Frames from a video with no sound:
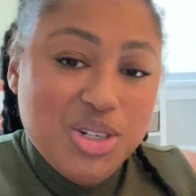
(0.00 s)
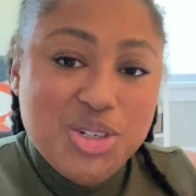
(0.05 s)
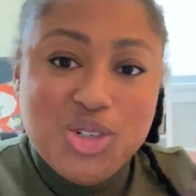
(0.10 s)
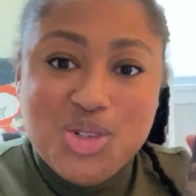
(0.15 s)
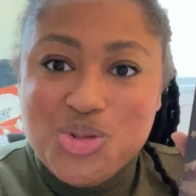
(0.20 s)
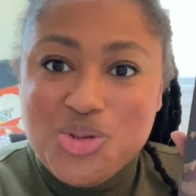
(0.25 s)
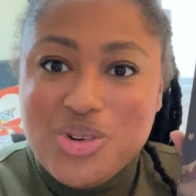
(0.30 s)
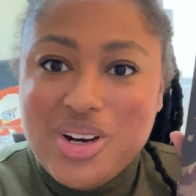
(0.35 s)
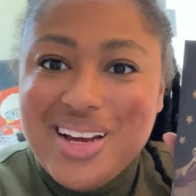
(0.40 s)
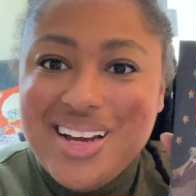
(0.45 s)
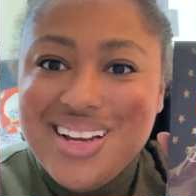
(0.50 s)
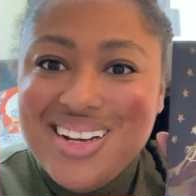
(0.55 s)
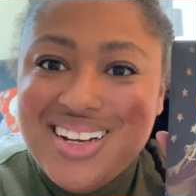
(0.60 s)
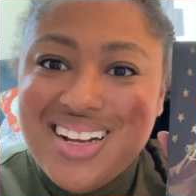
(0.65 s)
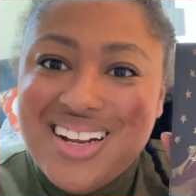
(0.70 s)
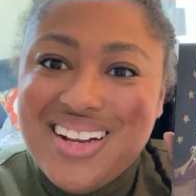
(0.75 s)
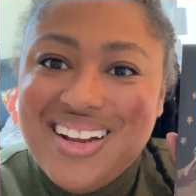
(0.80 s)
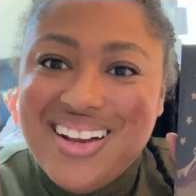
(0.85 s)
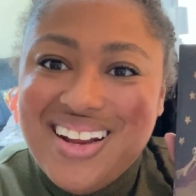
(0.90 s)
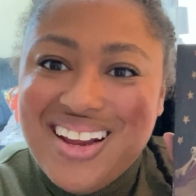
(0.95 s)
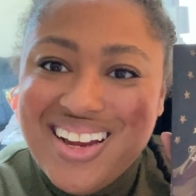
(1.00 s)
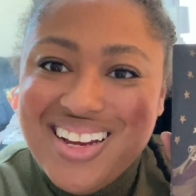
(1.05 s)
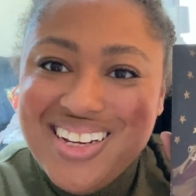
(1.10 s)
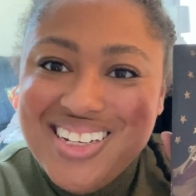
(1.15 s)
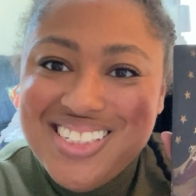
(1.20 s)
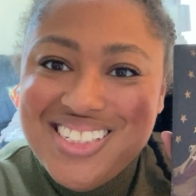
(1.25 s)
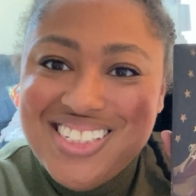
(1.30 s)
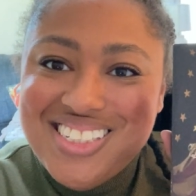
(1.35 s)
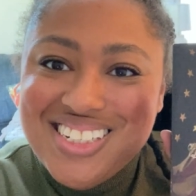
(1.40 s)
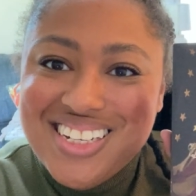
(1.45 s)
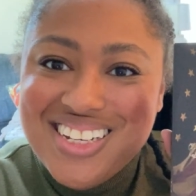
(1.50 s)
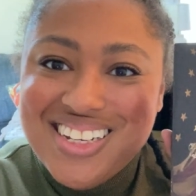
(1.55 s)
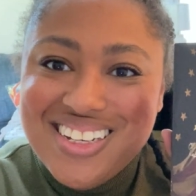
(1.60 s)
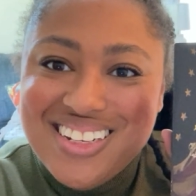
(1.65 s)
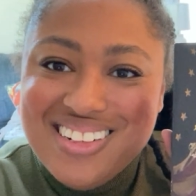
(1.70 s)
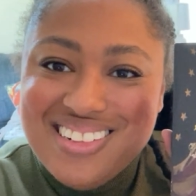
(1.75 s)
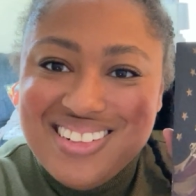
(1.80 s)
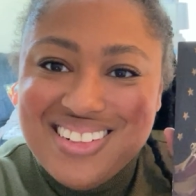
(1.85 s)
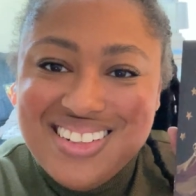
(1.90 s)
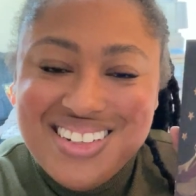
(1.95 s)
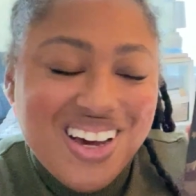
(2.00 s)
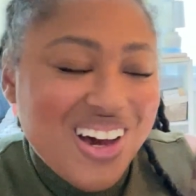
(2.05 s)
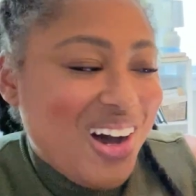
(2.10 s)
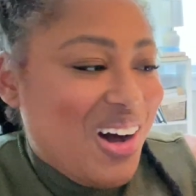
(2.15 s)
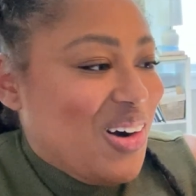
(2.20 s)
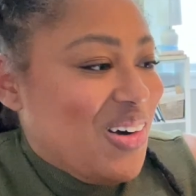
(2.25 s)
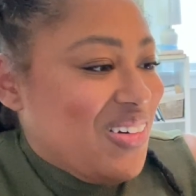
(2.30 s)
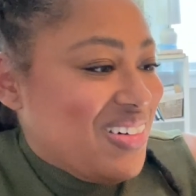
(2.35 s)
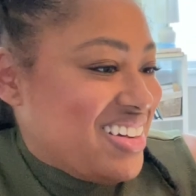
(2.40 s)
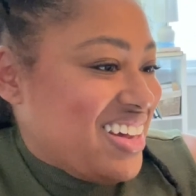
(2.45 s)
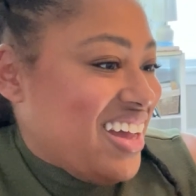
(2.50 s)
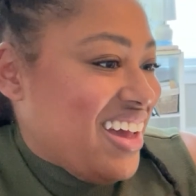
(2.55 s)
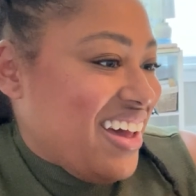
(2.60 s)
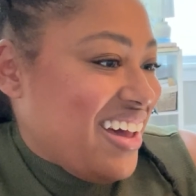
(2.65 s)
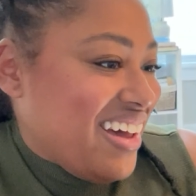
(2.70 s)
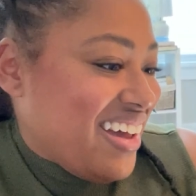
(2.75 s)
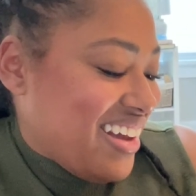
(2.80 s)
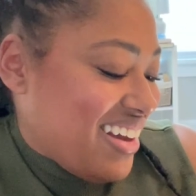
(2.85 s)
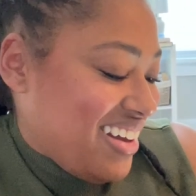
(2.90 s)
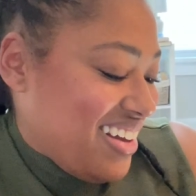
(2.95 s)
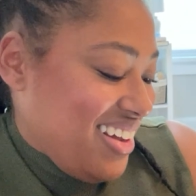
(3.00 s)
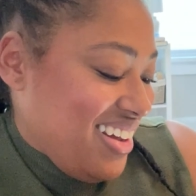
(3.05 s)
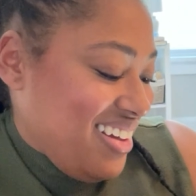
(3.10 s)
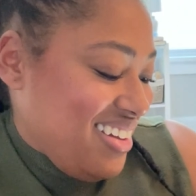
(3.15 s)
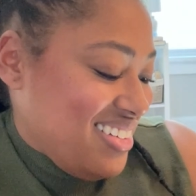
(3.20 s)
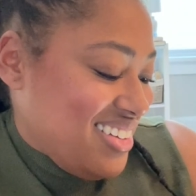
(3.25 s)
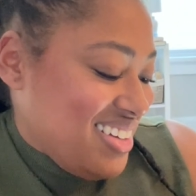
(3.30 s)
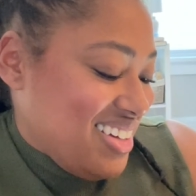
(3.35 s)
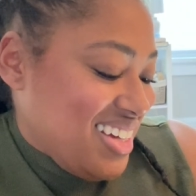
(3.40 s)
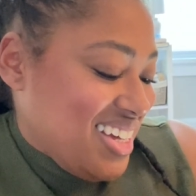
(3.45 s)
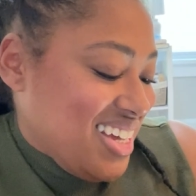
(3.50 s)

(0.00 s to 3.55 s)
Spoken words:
Dread Nation. Okay.